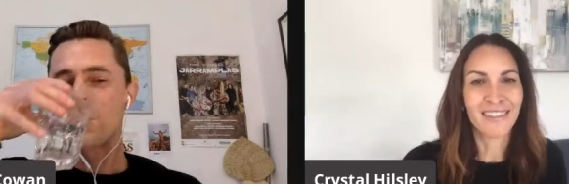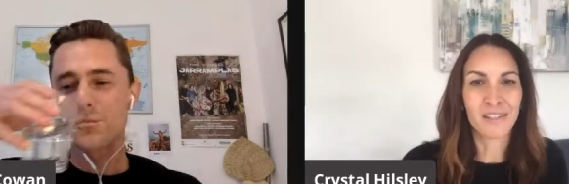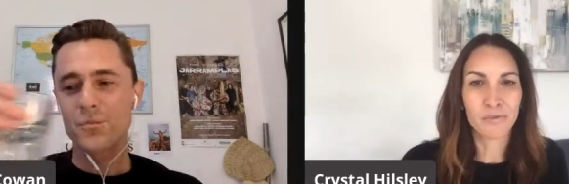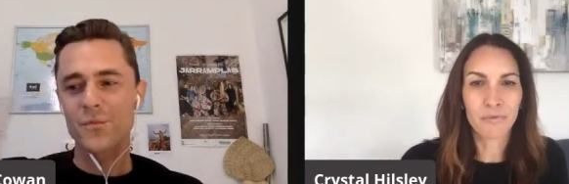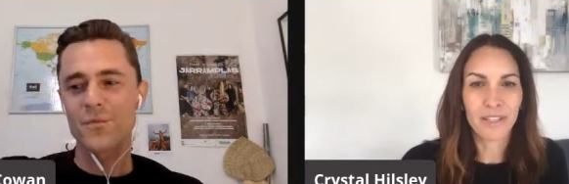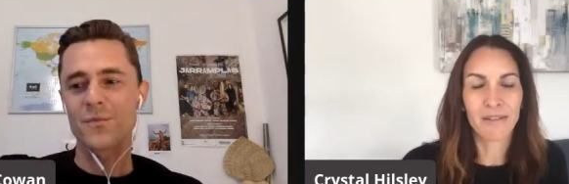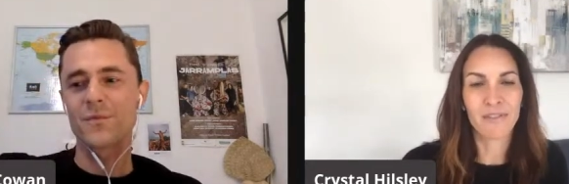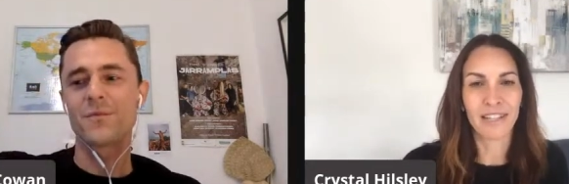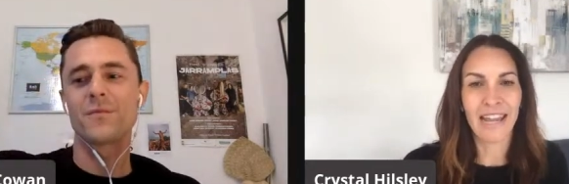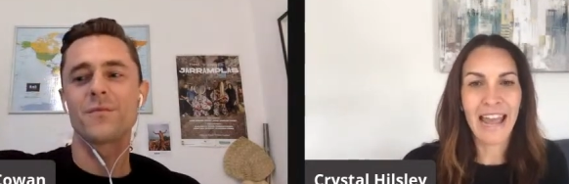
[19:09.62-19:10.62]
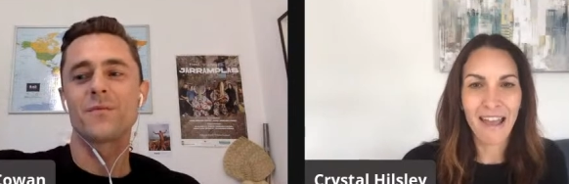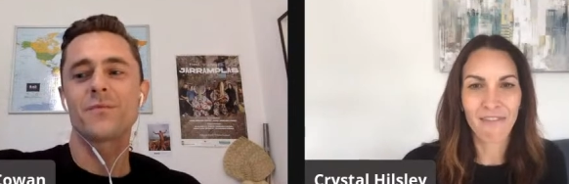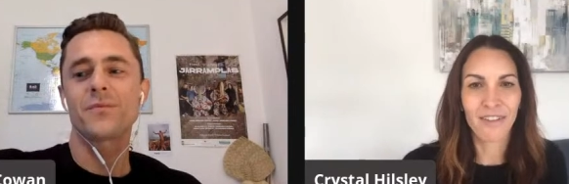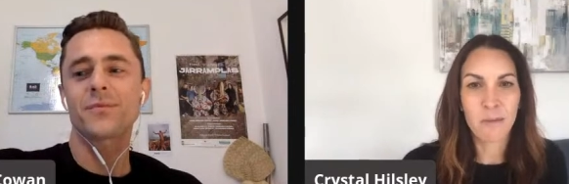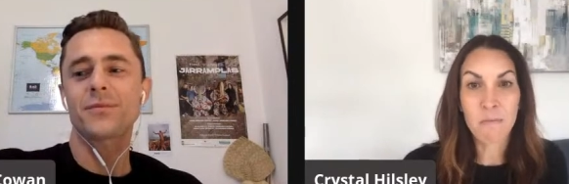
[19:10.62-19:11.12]
Speaker 1: this really really
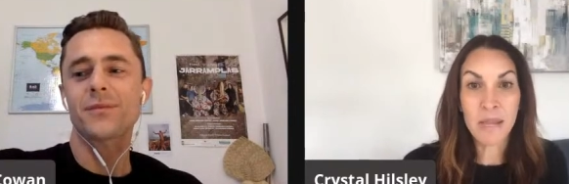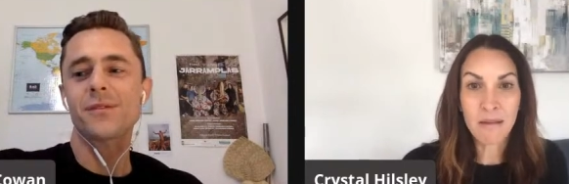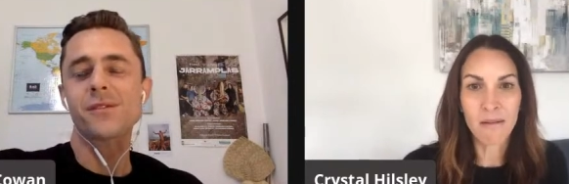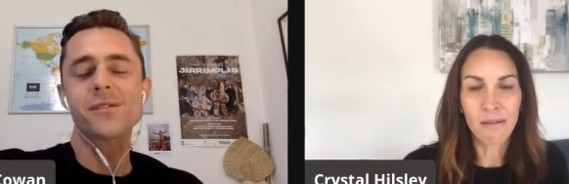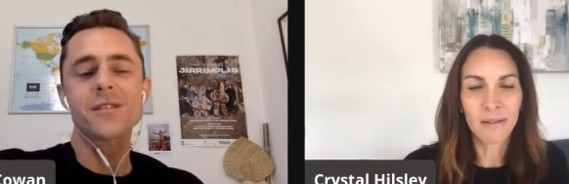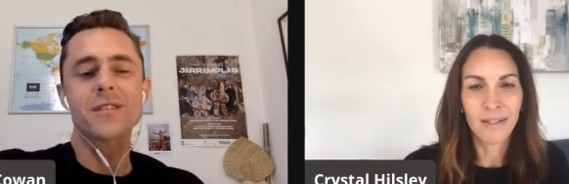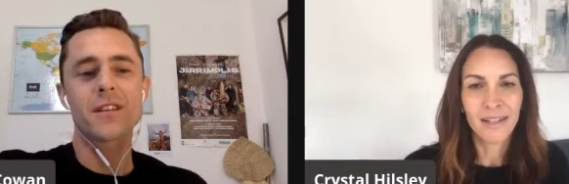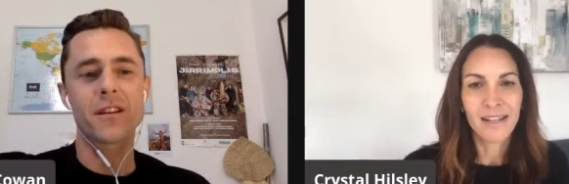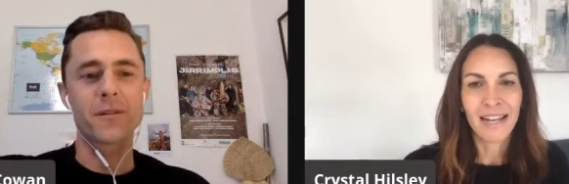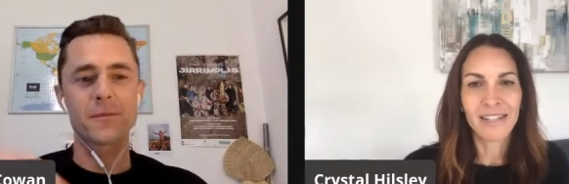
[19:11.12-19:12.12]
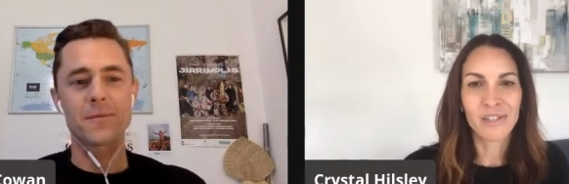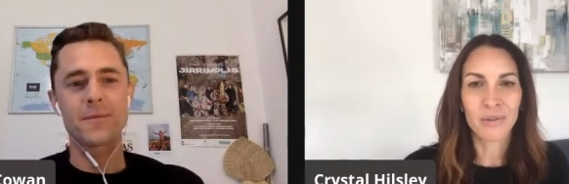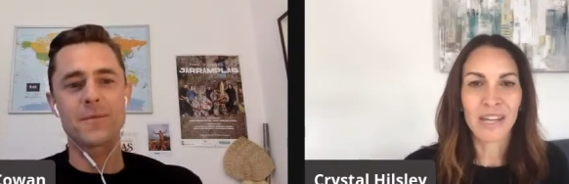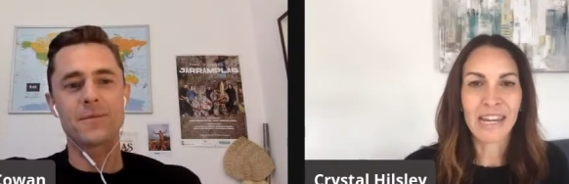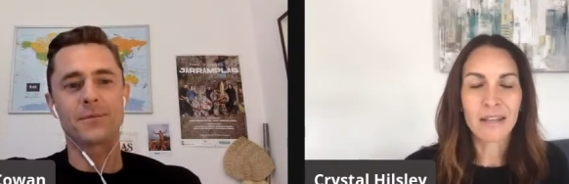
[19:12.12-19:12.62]
heavy meal and so
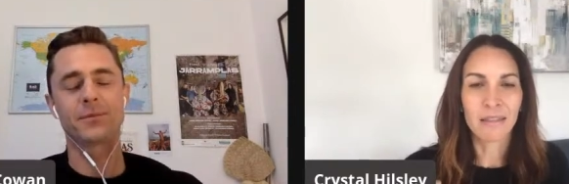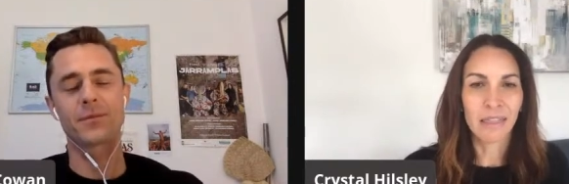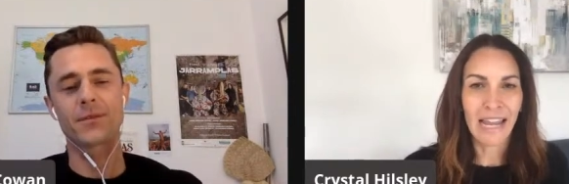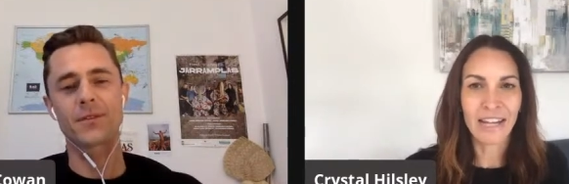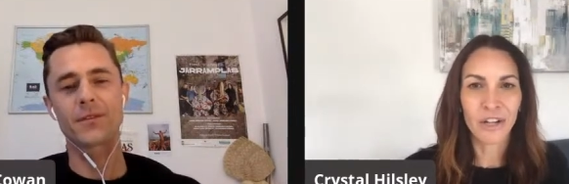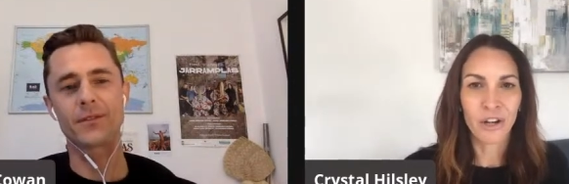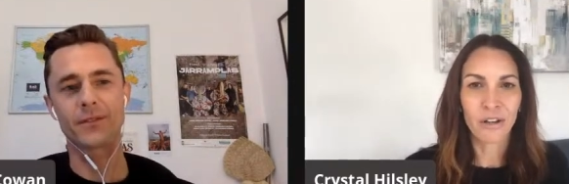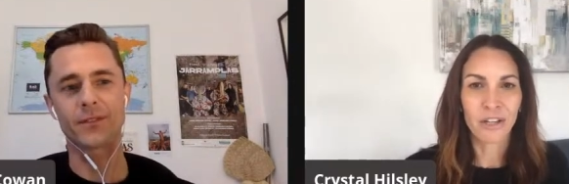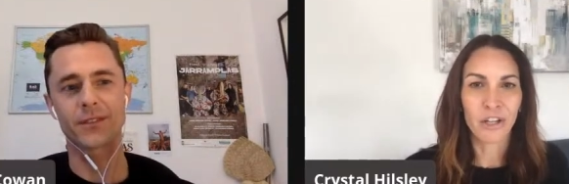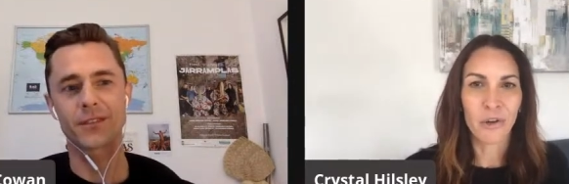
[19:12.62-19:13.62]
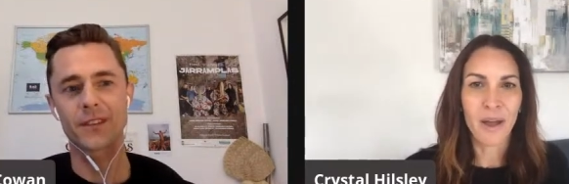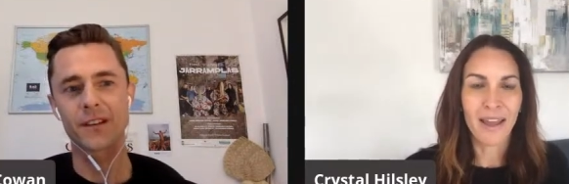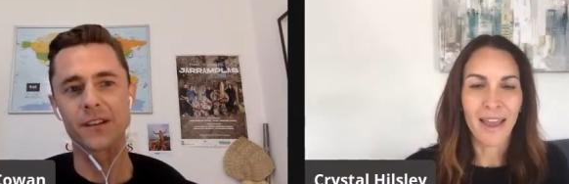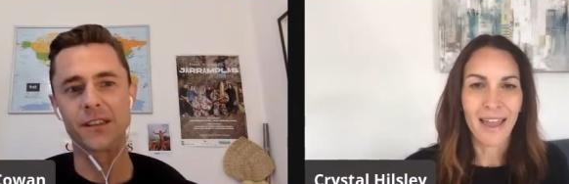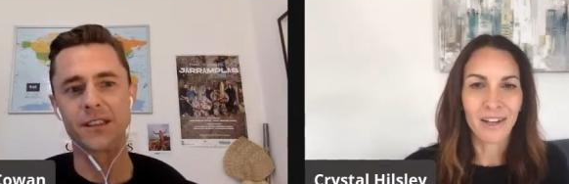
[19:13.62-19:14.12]
to eat lighter, you know, I,
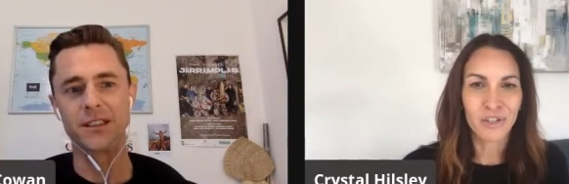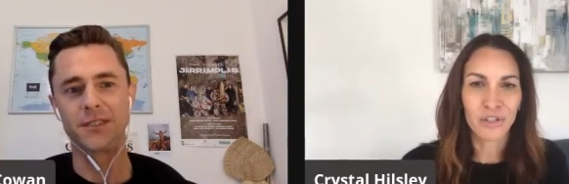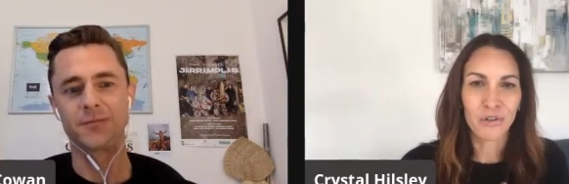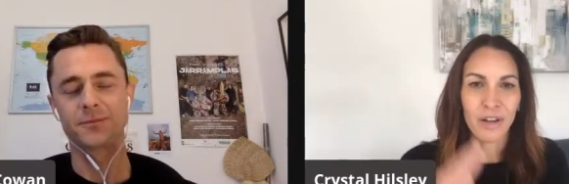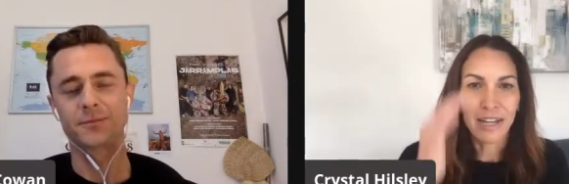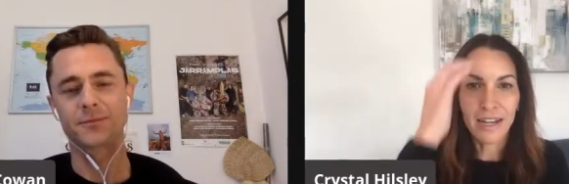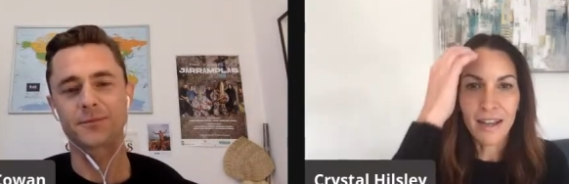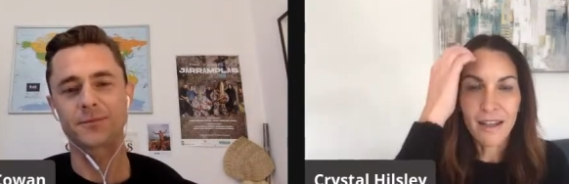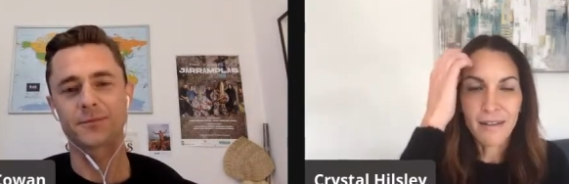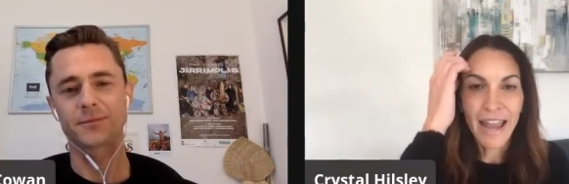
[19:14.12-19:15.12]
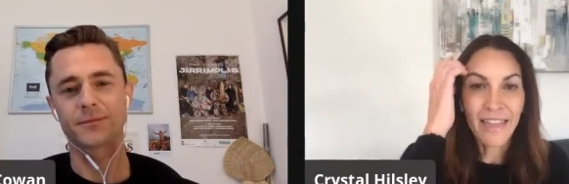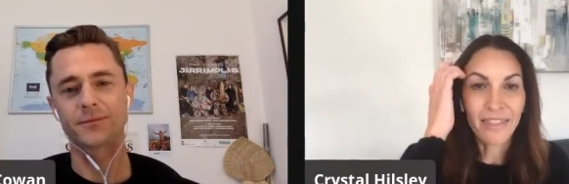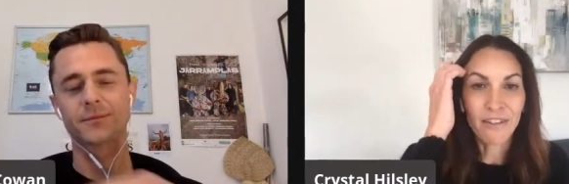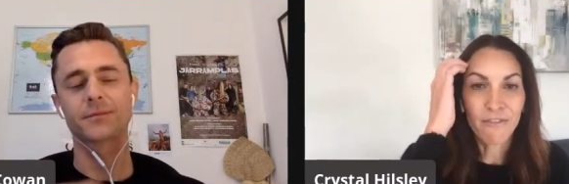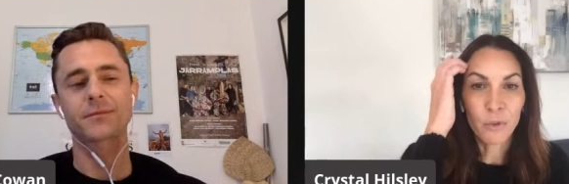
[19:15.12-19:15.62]
I actually created a, an
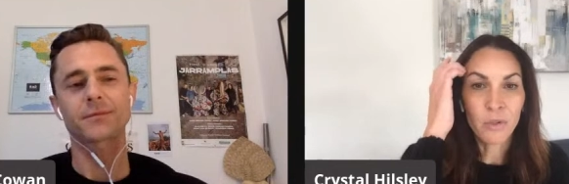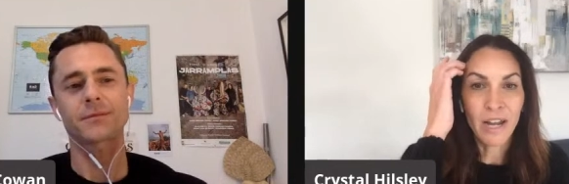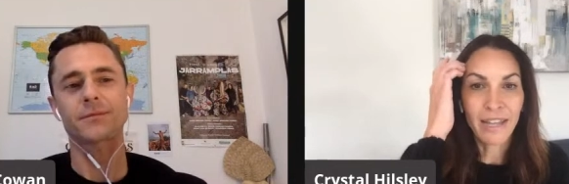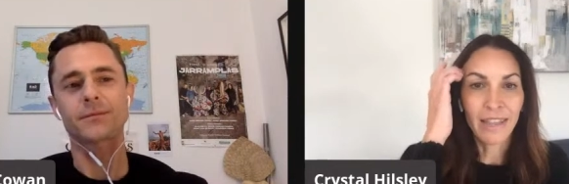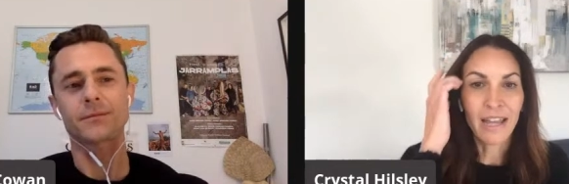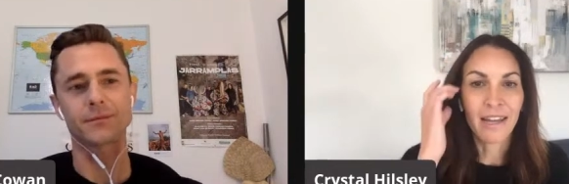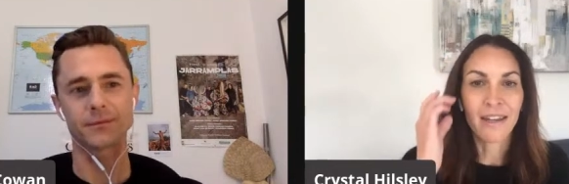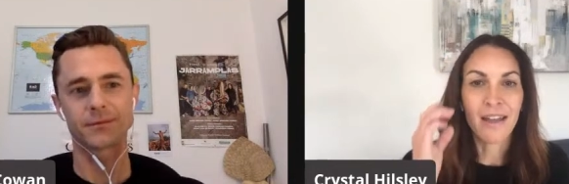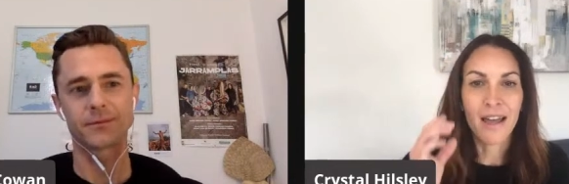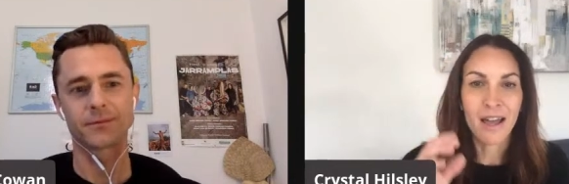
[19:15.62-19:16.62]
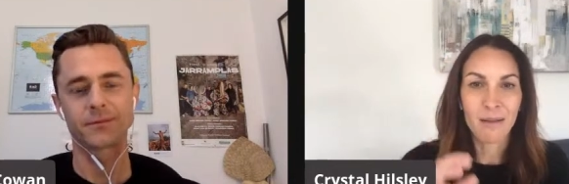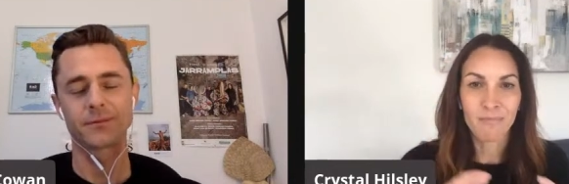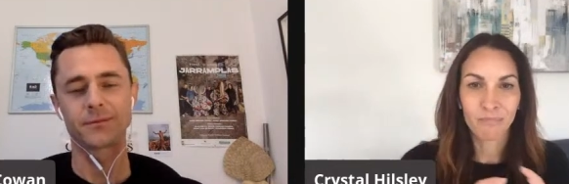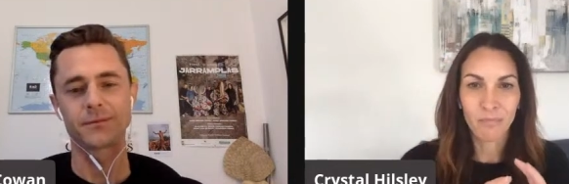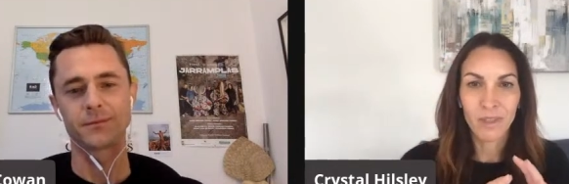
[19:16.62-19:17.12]
athlete food guideline
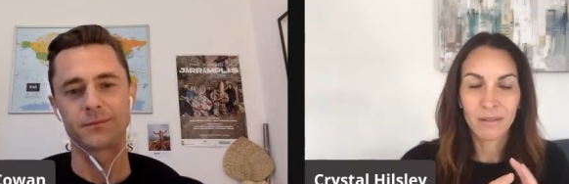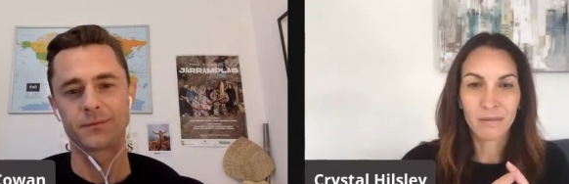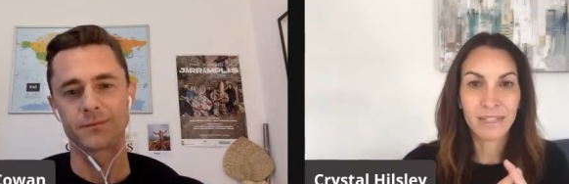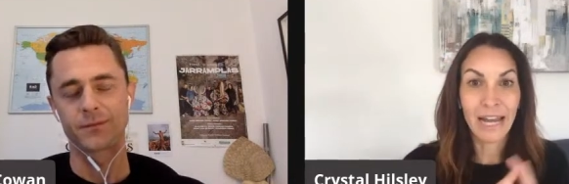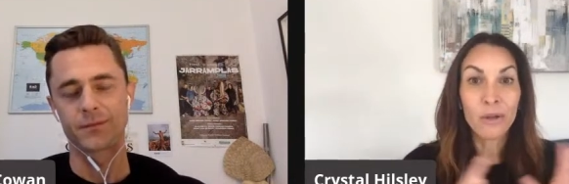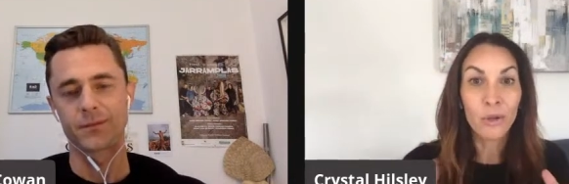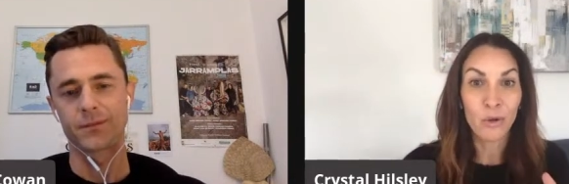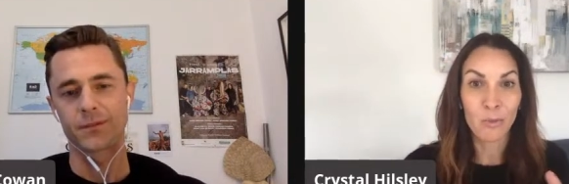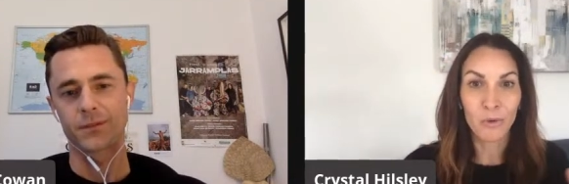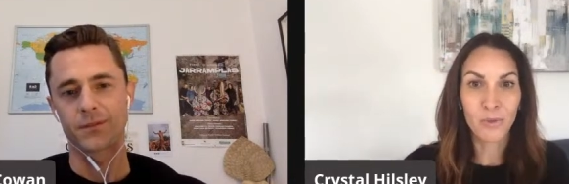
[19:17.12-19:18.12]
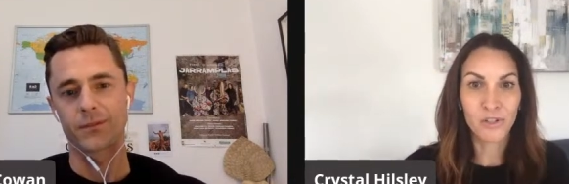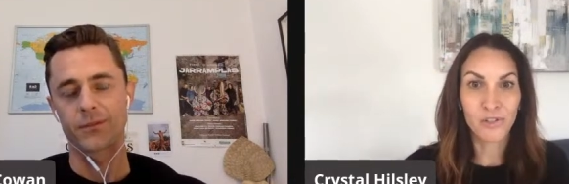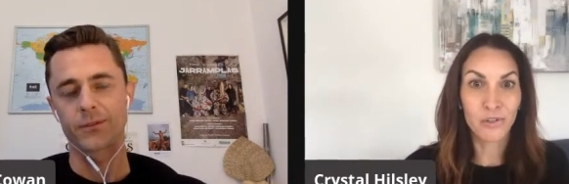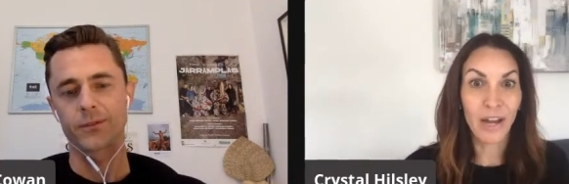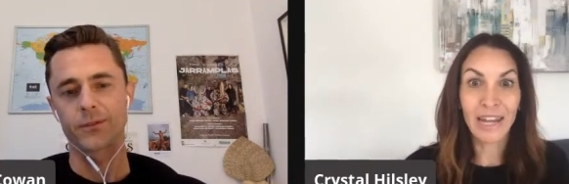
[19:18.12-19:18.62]
um, downloadable, which is great.